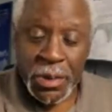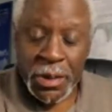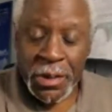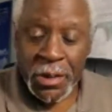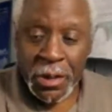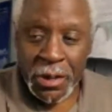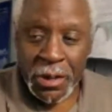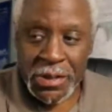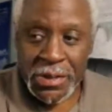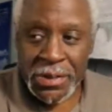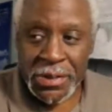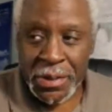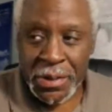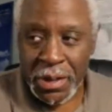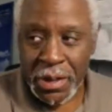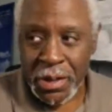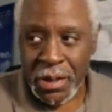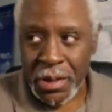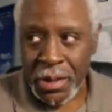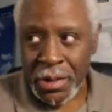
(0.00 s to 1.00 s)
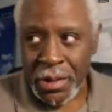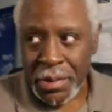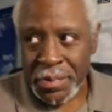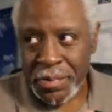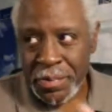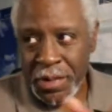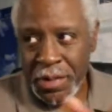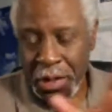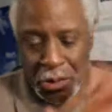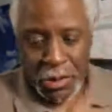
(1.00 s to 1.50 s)
because
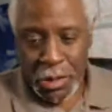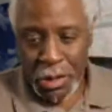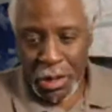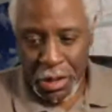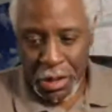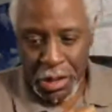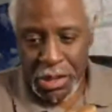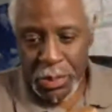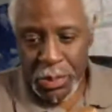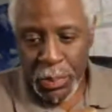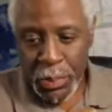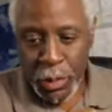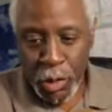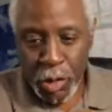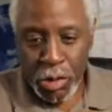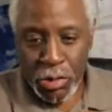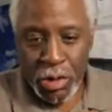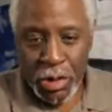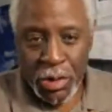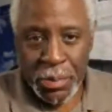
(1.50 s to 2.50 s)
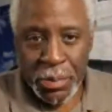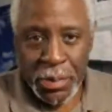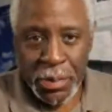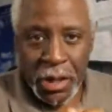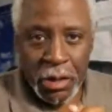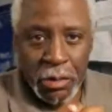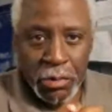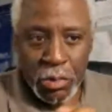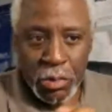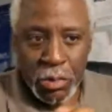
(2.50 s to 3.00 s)
Internet Explorer
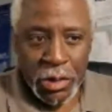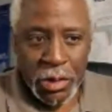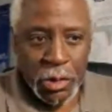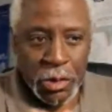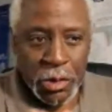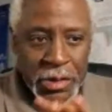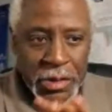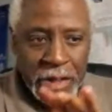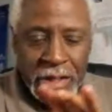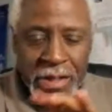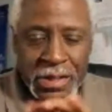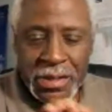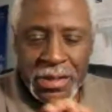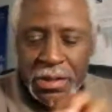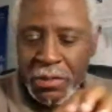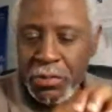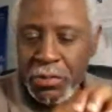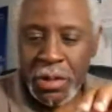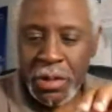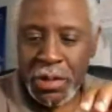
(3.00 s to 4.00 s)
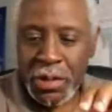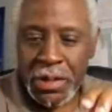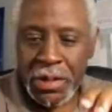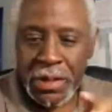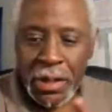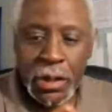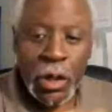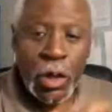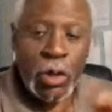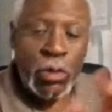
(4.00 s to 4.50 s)
may render things differently
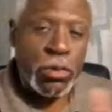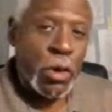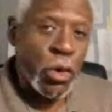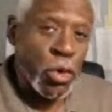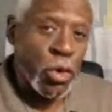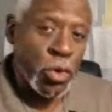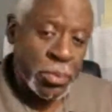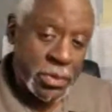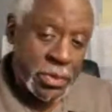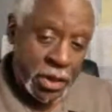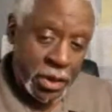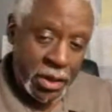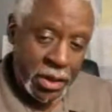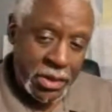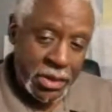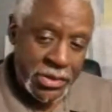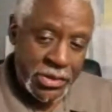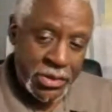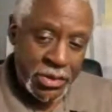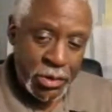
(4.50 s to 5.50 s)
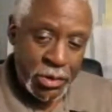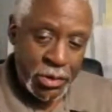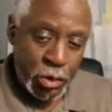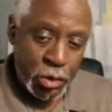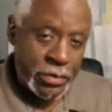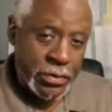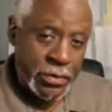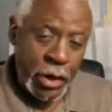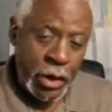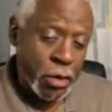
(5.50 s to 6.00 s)
than Chrome does, or
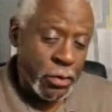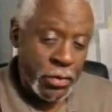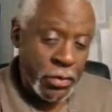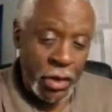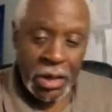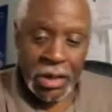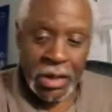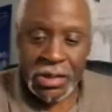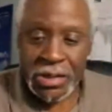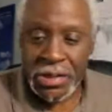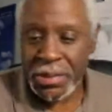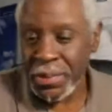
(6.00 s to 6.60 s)
Firefox.